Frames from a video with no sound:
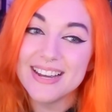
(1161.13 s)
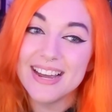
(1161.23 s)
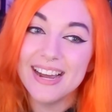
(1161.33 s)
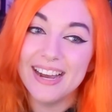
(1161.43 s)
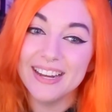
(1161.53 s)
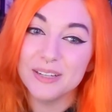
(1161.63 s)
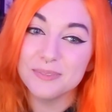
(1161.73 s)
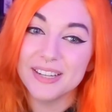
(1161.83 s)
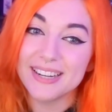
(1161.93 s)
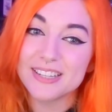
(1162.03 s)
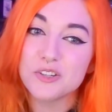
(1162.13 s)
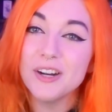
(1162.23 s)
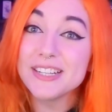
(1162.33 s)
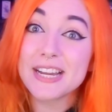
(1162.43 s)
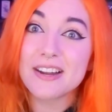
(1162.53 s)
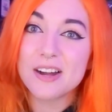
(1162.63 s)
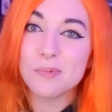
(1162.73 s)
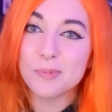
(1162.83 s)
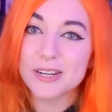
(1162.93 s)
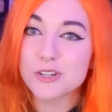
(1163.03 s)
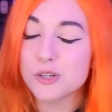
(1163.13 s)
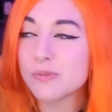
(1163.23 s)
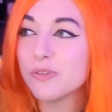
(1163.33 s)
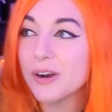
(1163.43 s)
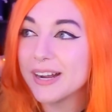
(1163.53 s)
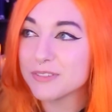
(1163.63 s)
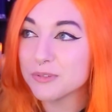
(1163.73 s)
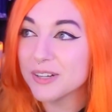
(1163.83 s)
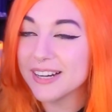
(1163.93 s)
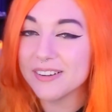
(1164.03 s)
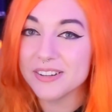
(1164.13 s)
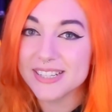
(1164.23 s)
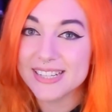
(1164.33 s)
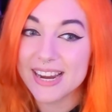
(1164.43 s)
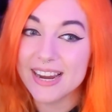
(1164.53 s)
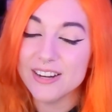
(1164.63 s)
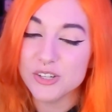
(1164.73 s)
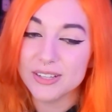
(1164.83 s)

And I'm like trying to take a couple pictures before I have to run out on stage,